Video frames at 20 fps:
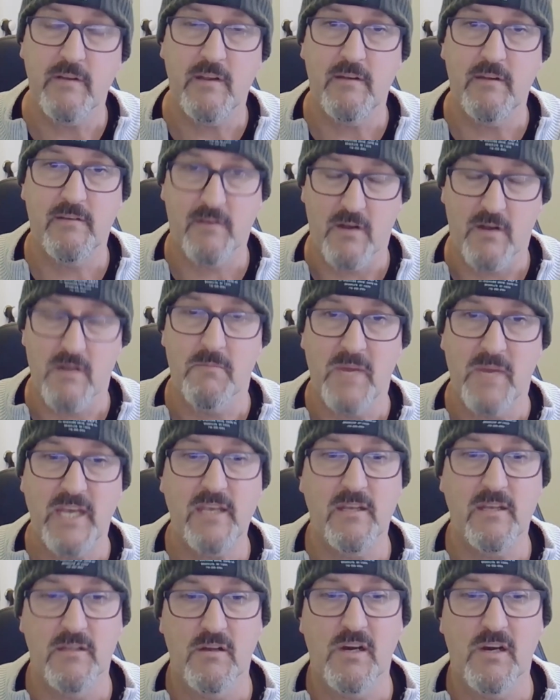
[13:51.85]
it's going to make
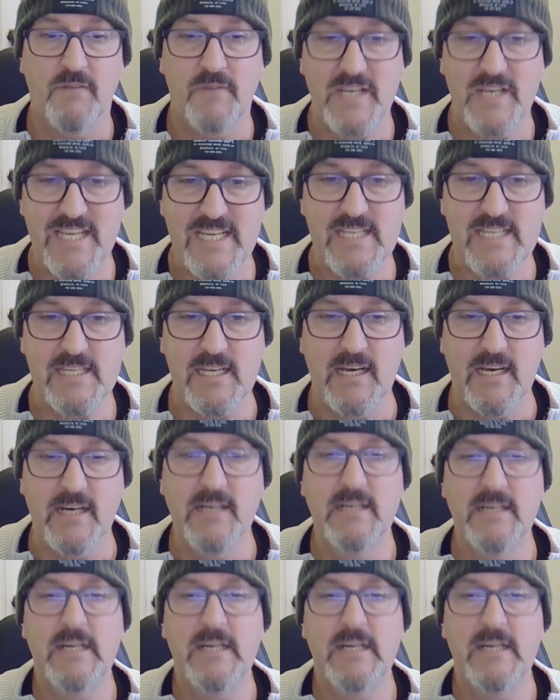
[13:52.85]
your life easier,